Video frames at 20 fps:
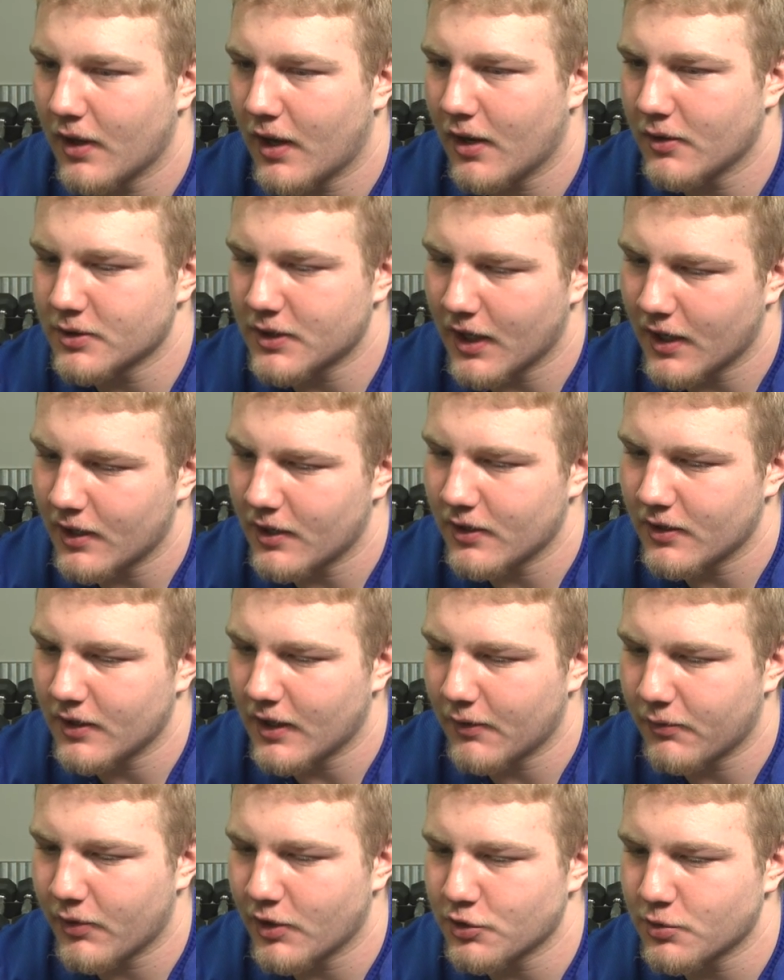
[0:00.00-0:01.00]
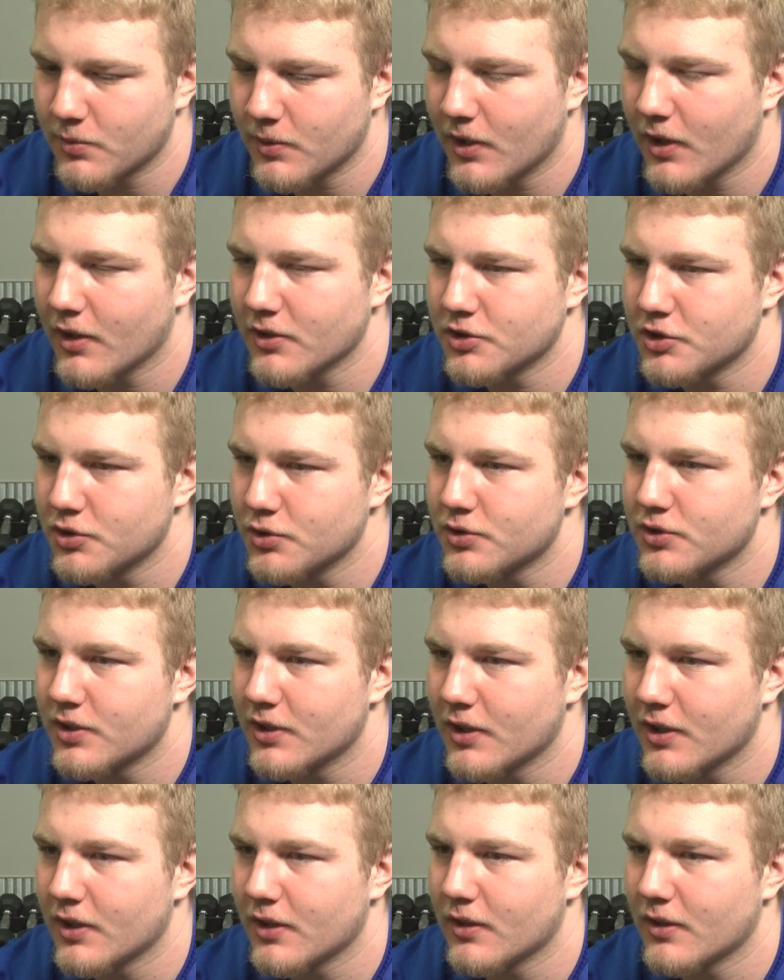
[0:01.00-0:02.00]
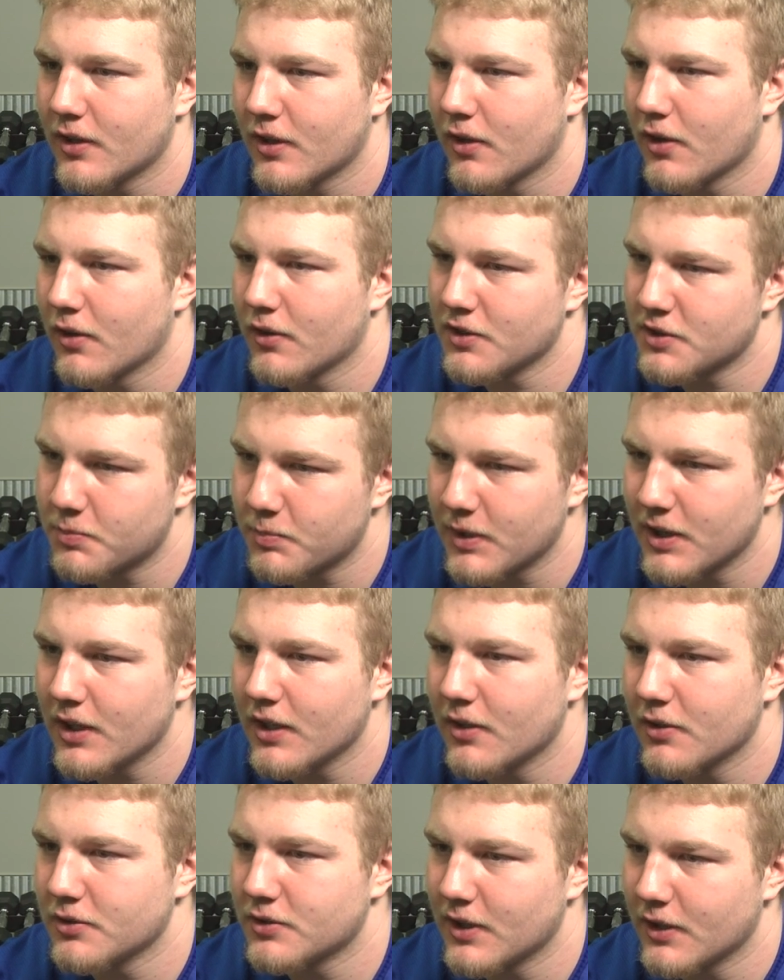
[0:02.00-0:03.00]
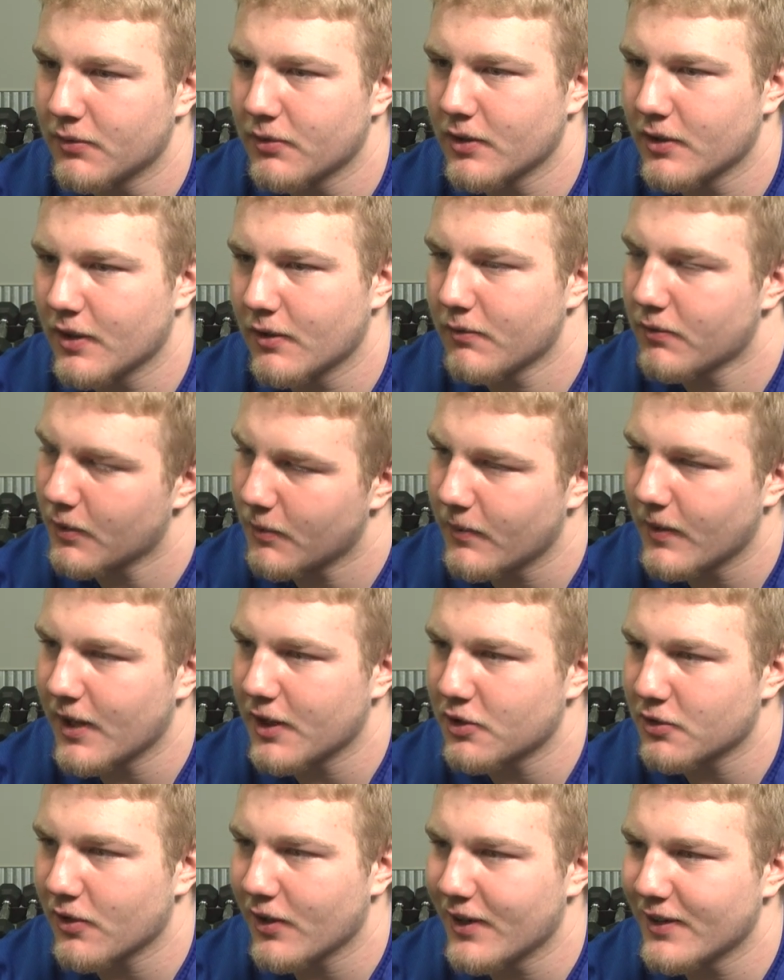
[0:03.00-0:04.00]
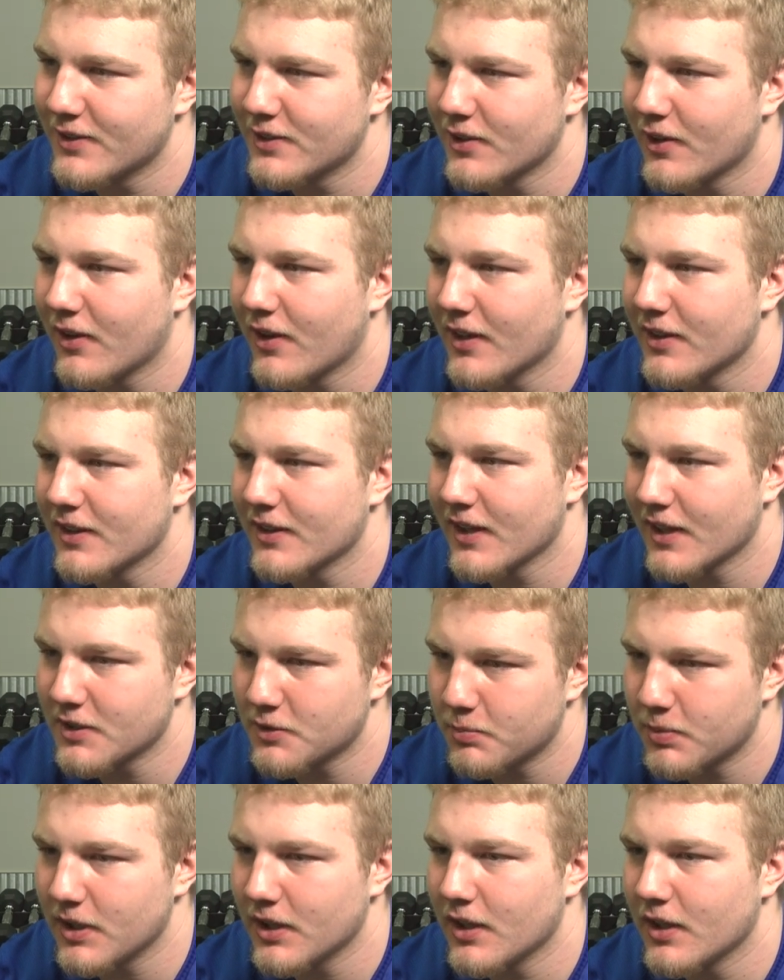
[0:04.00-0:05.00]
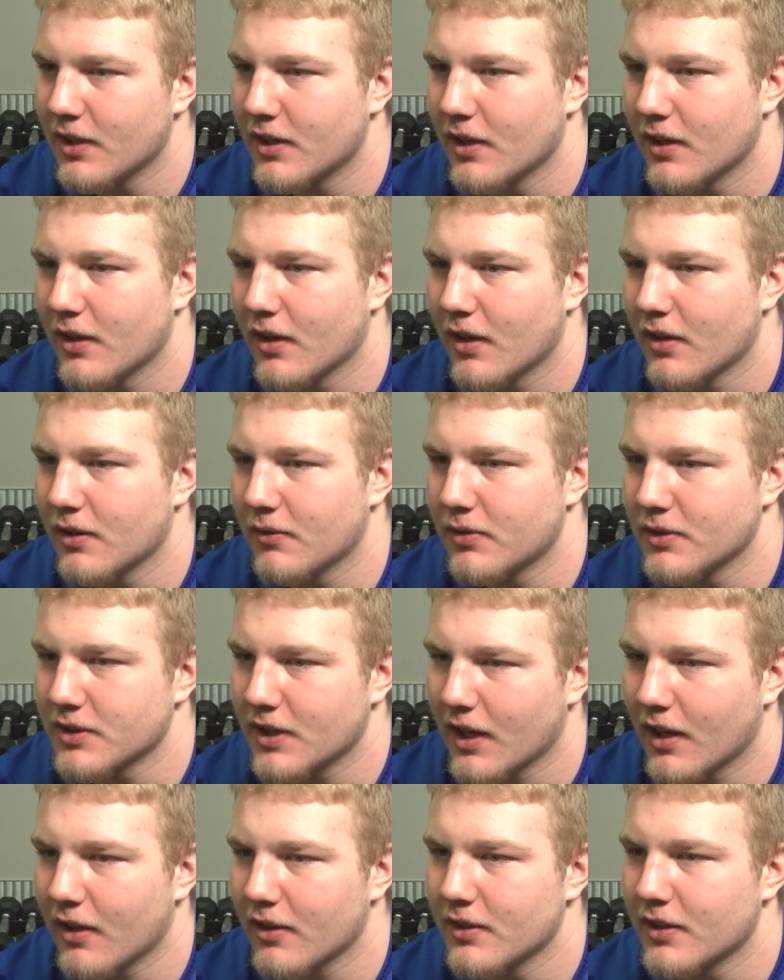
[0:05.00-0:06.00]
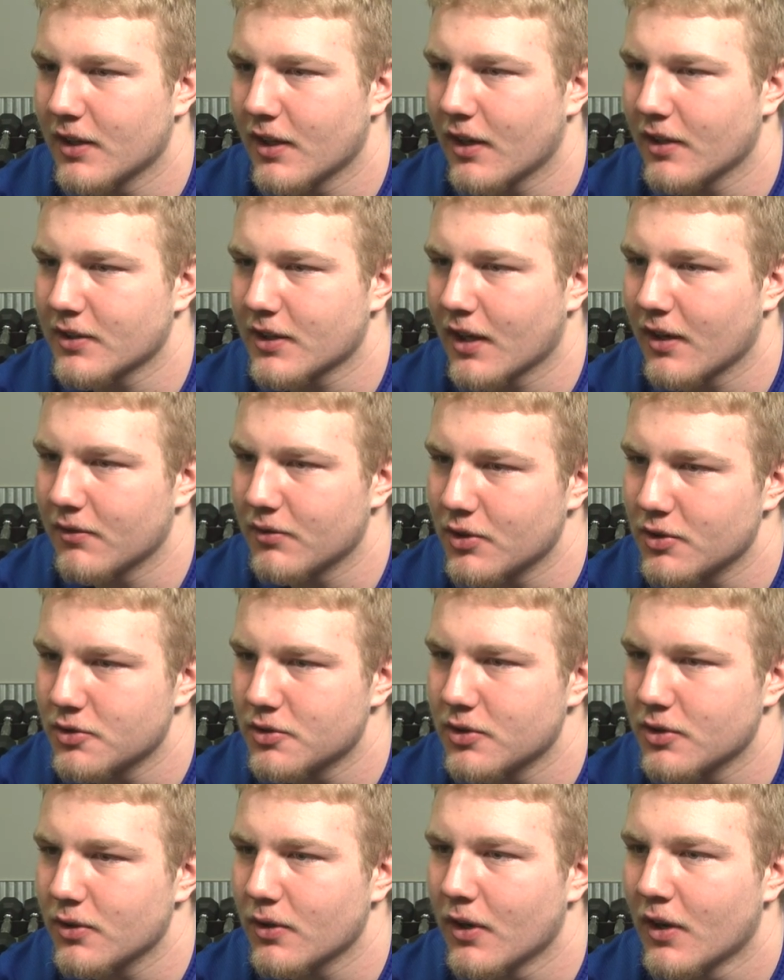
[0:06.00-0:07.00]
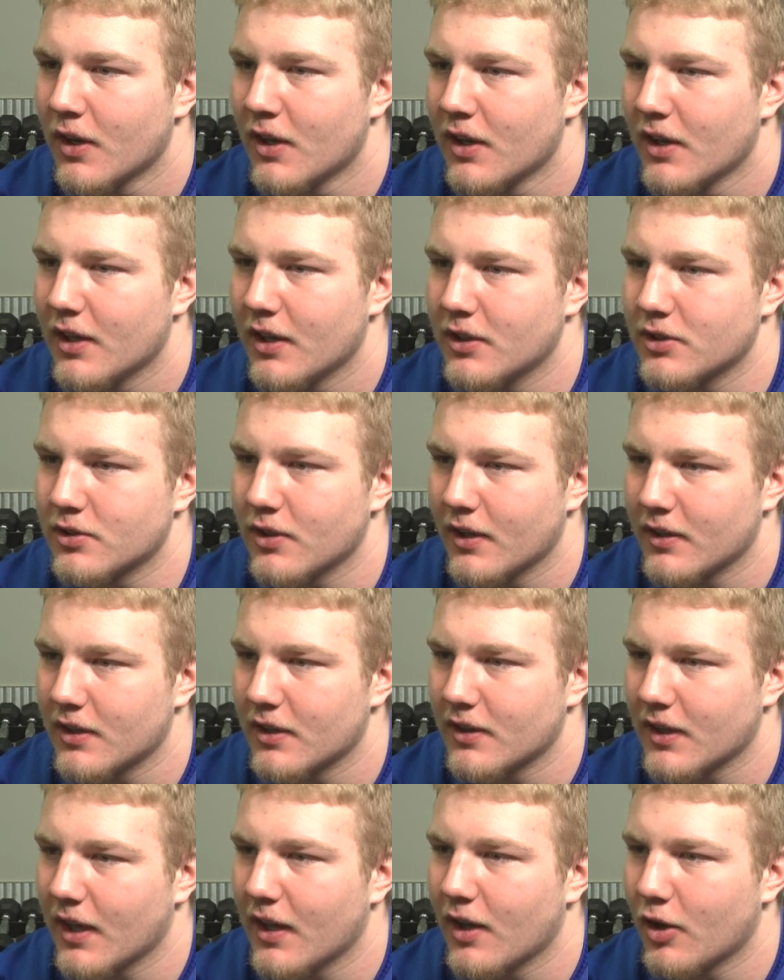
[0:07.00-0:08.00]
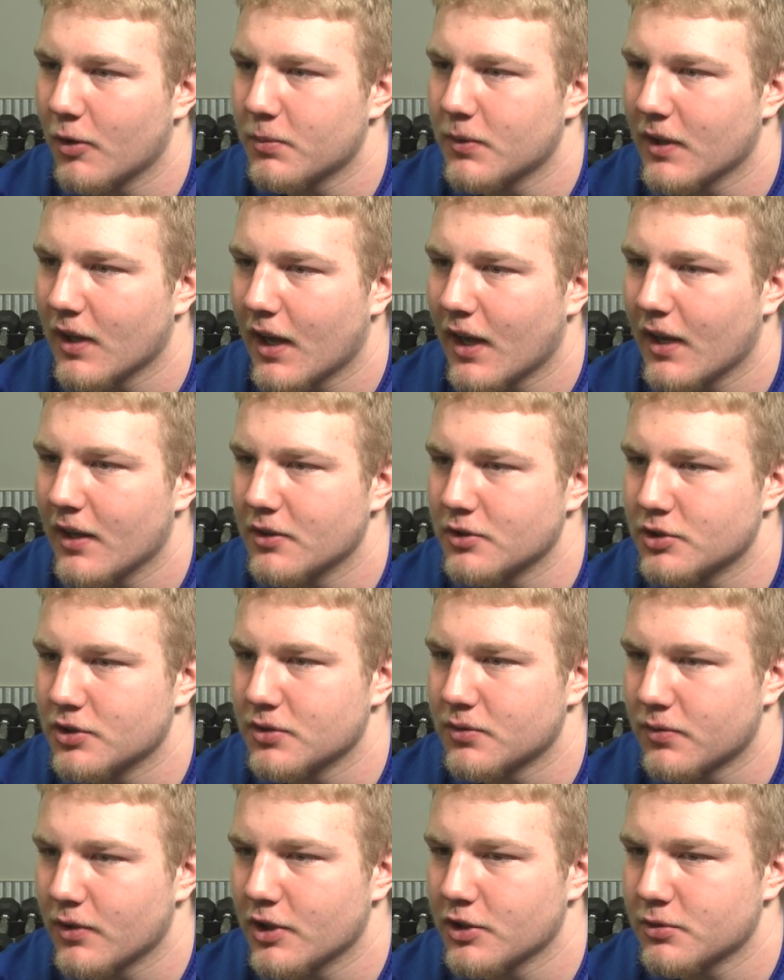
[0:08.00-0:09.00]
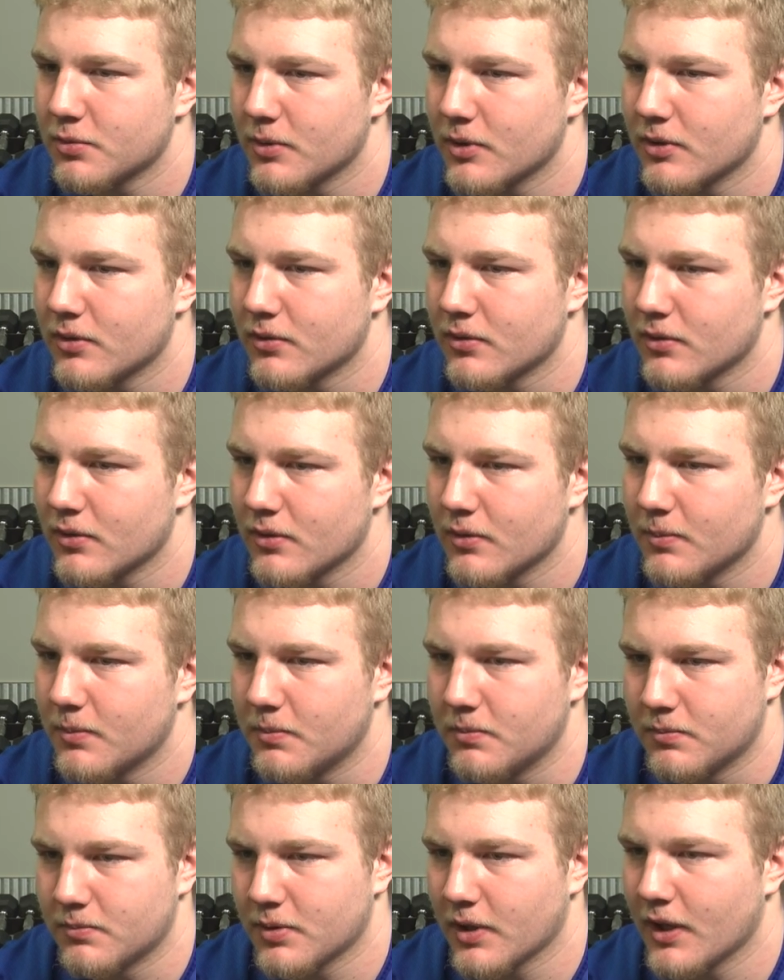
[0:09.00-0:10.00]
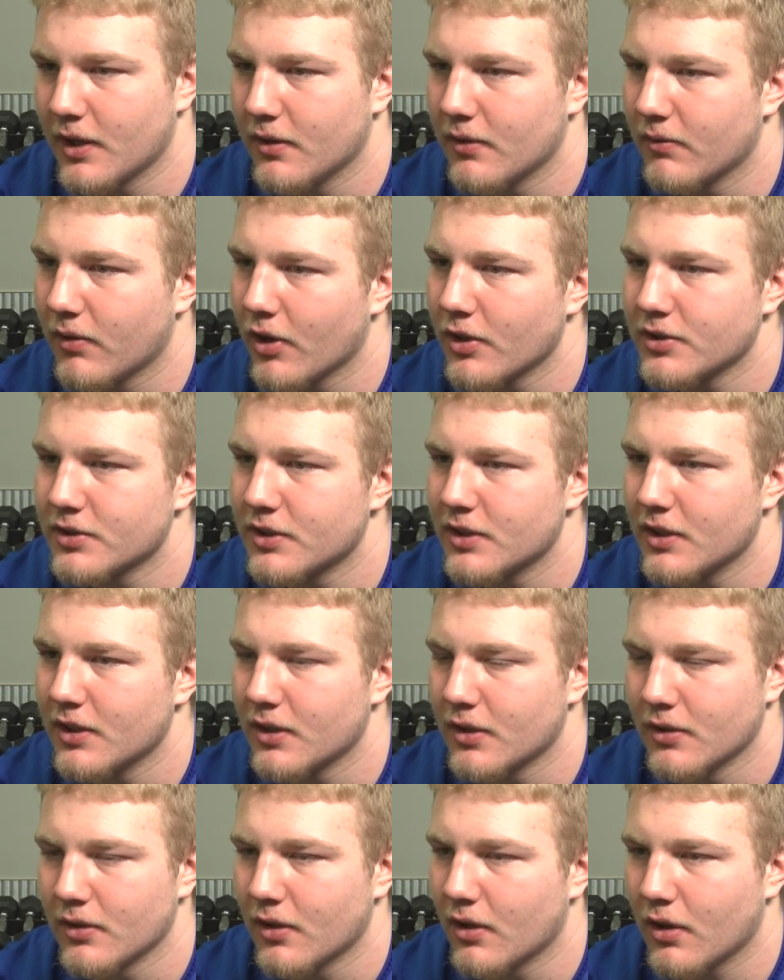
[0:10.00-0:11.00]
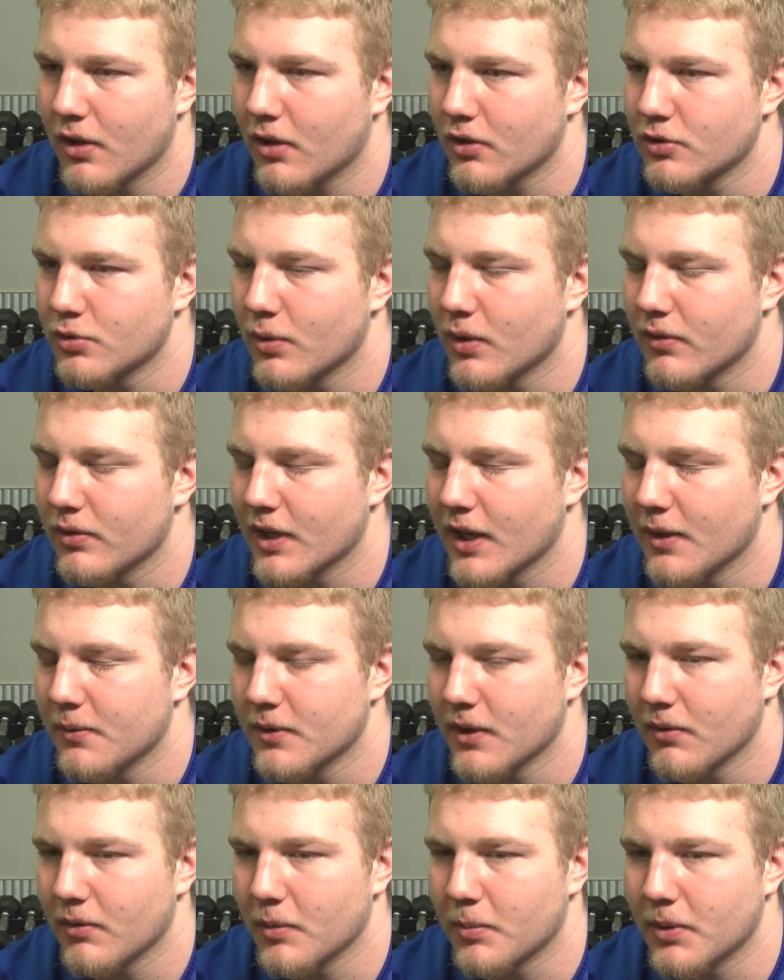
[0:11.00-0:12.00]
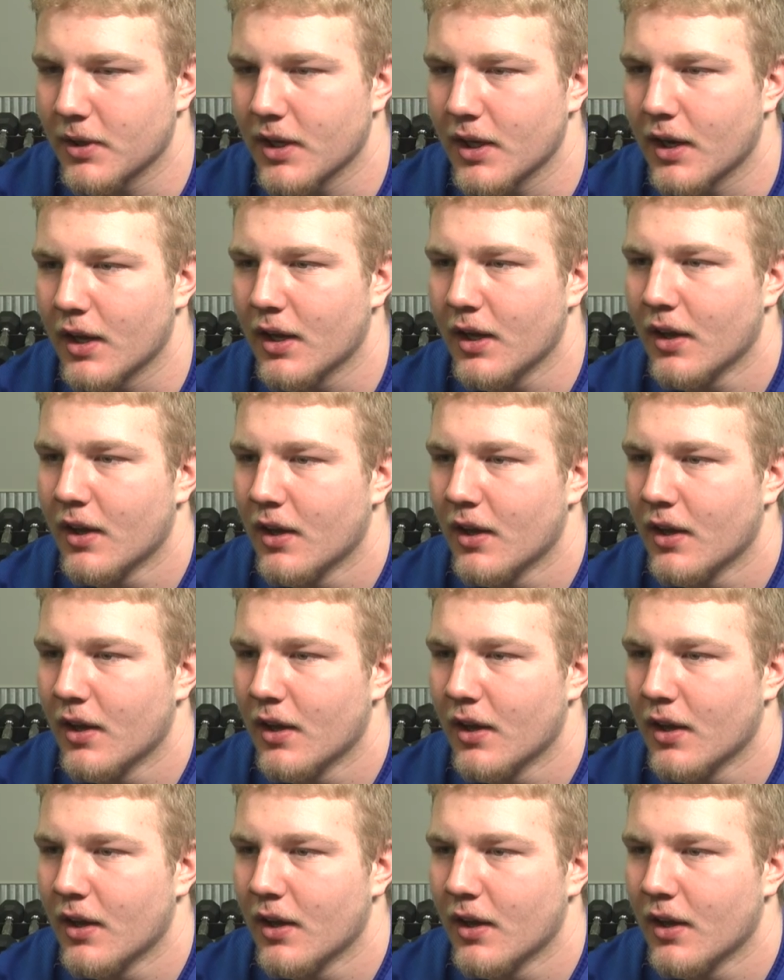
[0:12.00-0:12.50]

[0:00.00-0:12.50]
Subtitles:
I was freshman year, I was used to, the speed. It was different than from eighth grade. So I think that speed and the physicality I was kind of used to. And so I think that helped a lot as just freshman playing varsity all 12 games that we played.